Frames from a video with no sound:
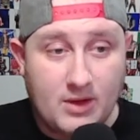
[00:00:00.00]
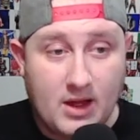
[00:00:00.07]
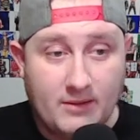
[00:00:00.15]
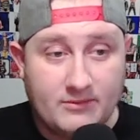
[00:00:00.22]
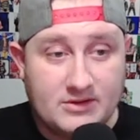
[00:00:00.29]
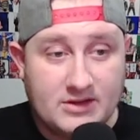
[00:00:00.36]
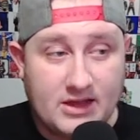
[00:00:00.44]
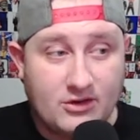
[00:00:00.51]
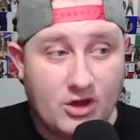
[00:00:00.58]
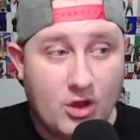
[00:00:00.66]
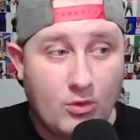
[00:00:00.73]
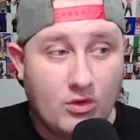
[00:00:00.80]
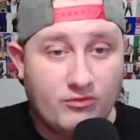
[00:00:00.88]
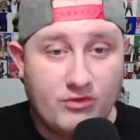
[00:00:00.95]
I'd say no
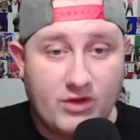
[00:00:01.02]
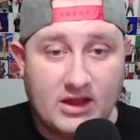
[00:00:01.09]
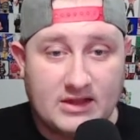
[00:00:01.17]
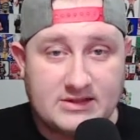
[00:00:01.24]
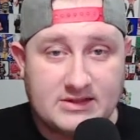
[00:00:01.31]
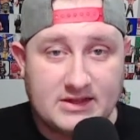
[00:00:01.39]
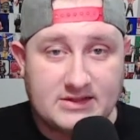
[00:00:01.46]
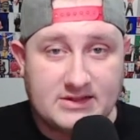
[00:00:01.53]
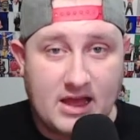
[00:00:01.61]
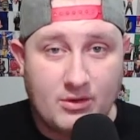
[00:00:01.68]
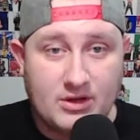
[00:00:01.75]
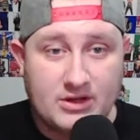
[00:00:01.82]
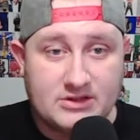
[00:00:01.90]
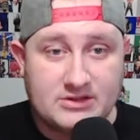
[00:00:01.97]
one really sticks
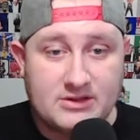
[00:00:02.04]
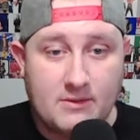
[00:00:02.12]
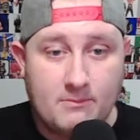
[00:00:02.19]
out as